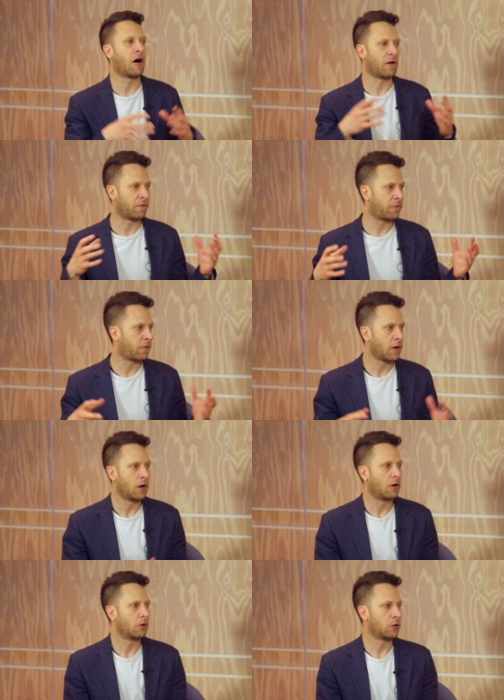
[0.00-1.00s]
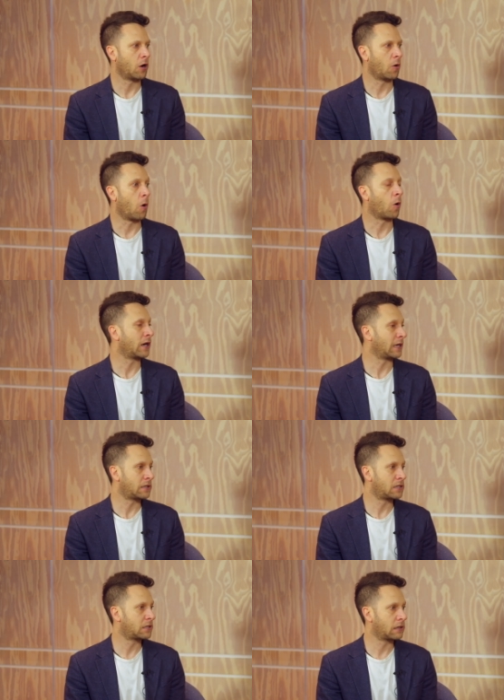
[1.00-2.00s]
of,
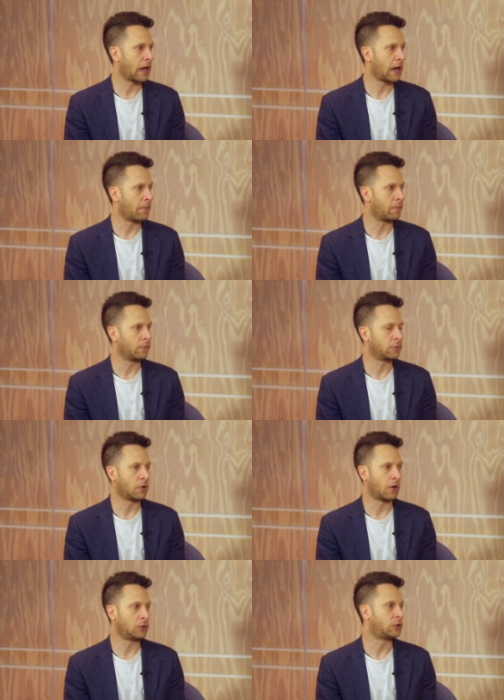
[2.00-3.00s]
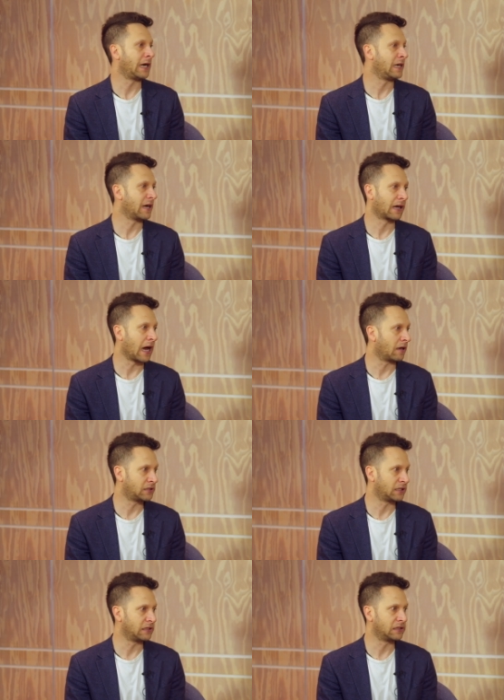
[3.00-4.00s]
audits, trainee
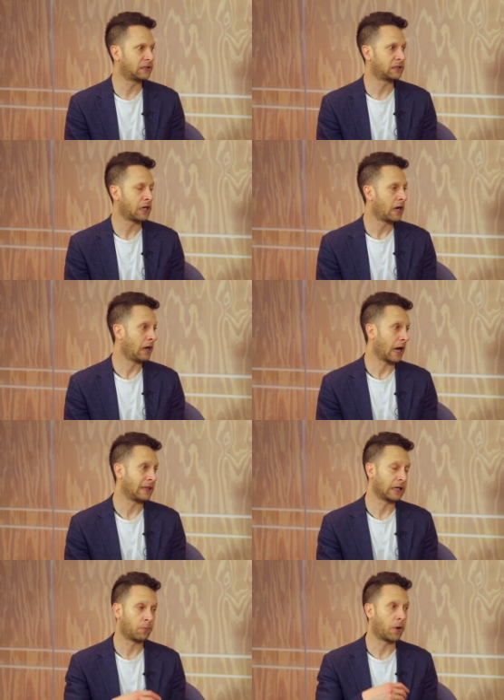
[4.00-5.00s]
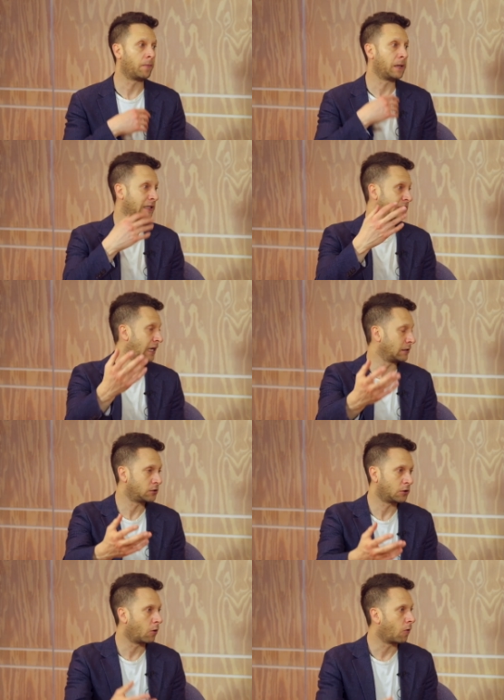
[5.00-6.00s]
accountants, I think it probably extends
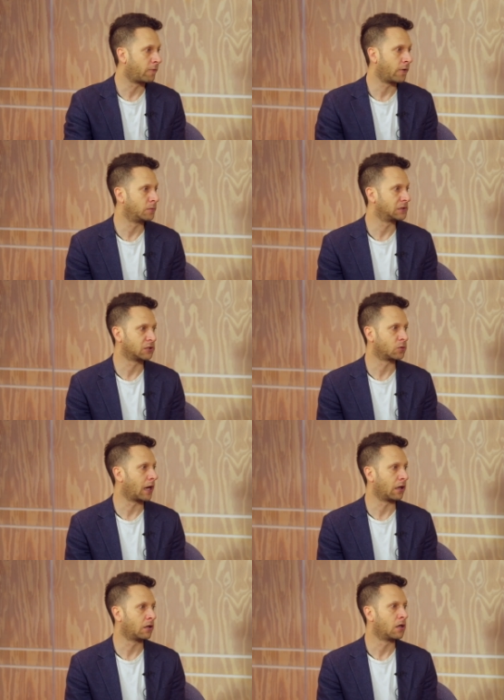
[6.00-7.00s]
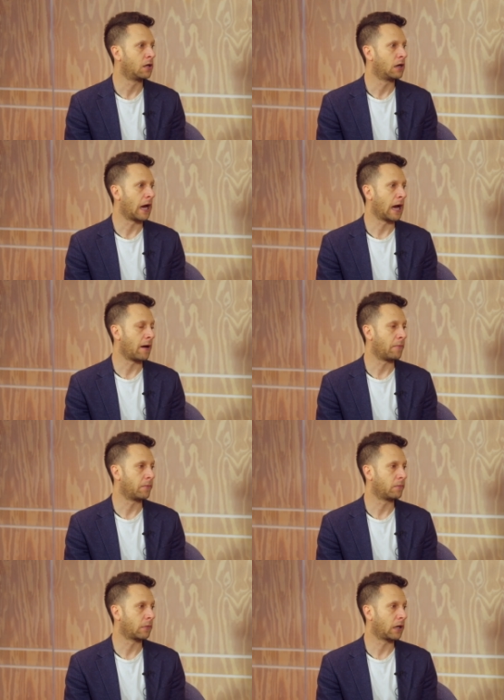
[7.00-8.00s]
to law firms as well.
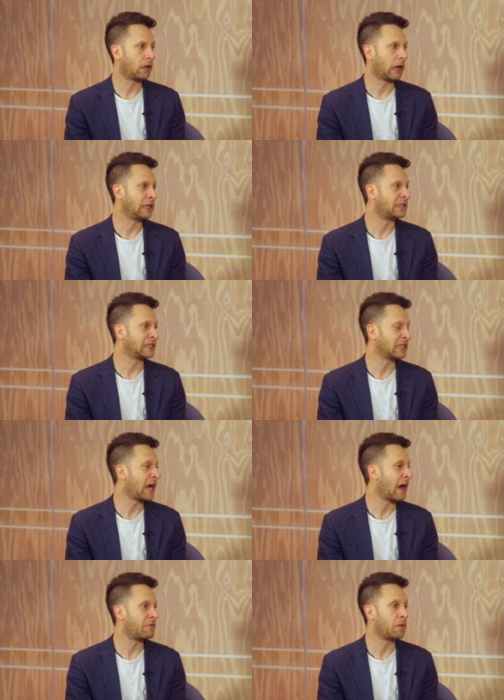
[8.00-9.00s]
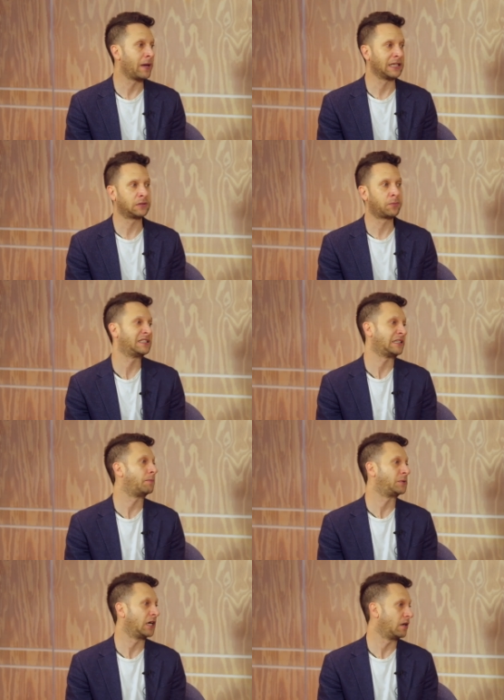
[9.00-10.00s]
It doesn't have the best
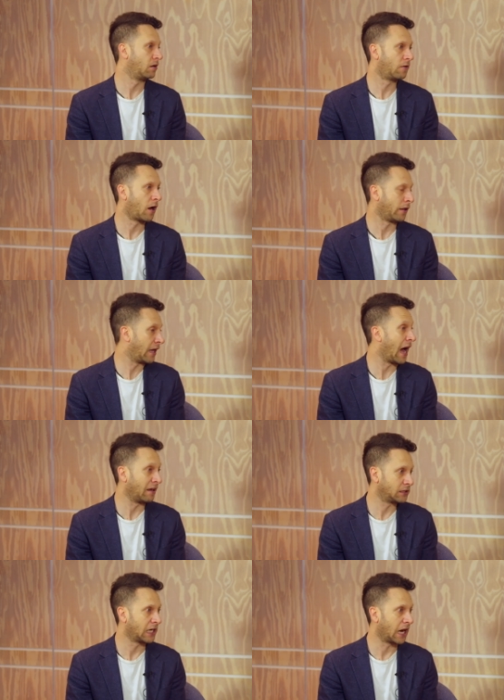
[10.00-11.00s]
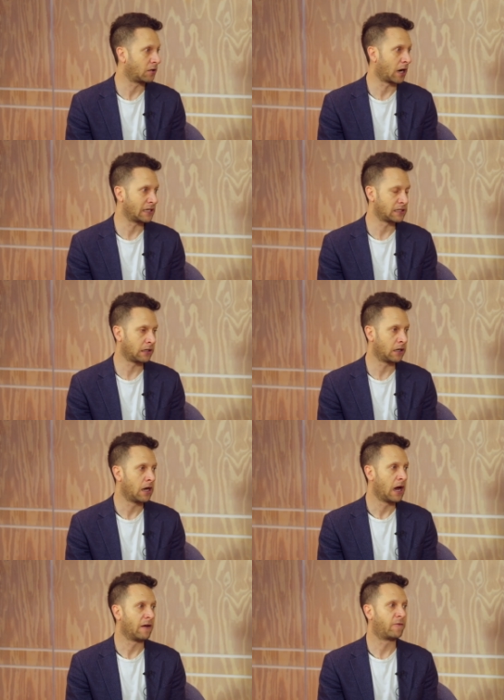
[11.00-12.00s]
perception on the outside, right? And
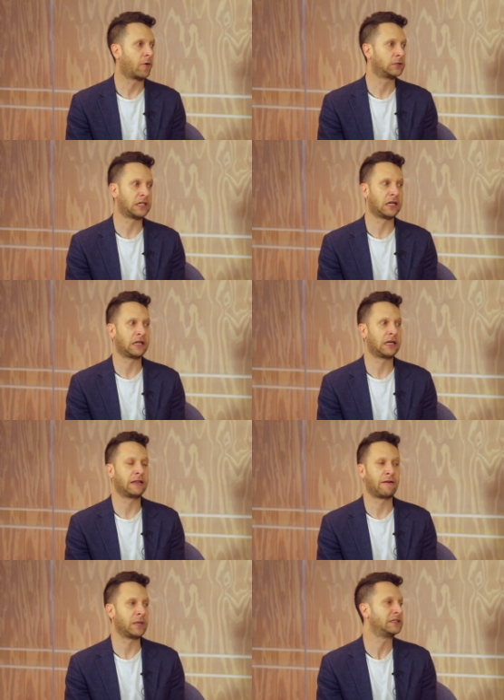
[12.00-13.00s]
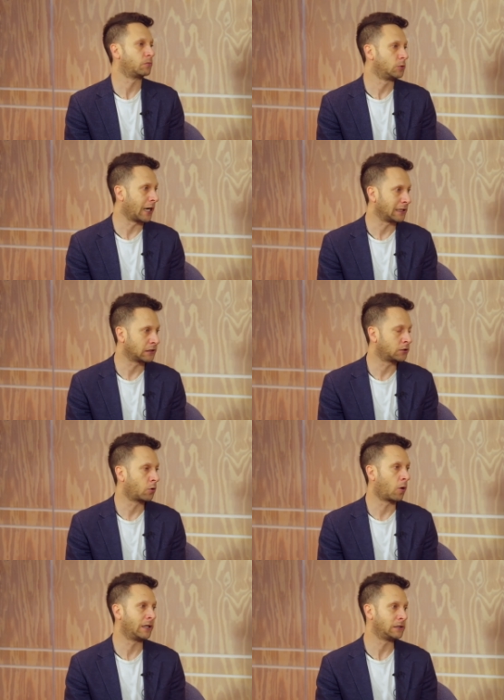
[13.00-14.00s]
unfortunately, there have been some tragic
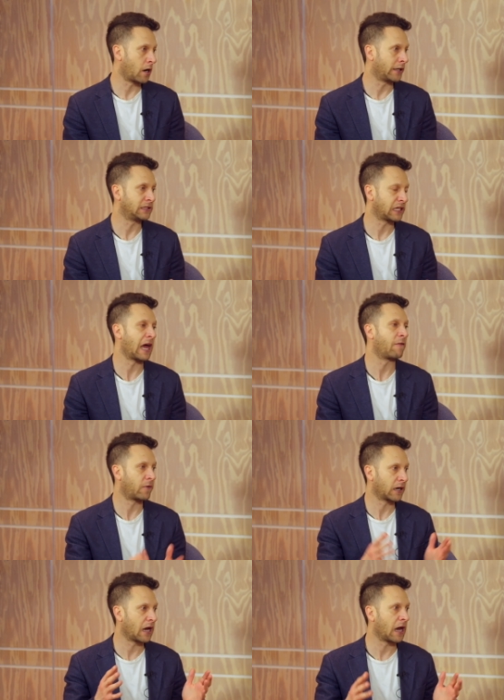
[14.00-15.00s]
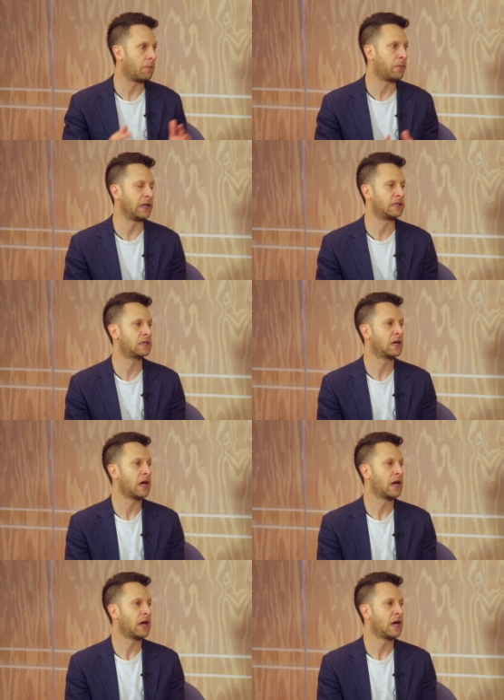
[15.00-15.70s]
stories, not in South Africa, but